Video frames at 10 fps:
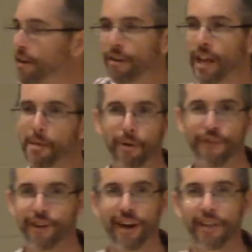or labor
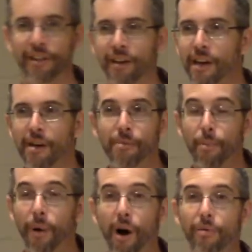for nothing. You
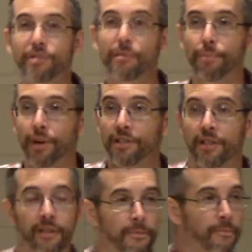know, Paul was in
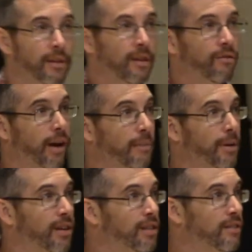prison, right,
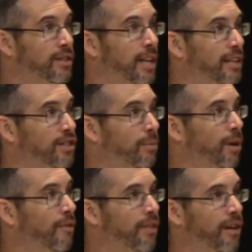because of his testimony of the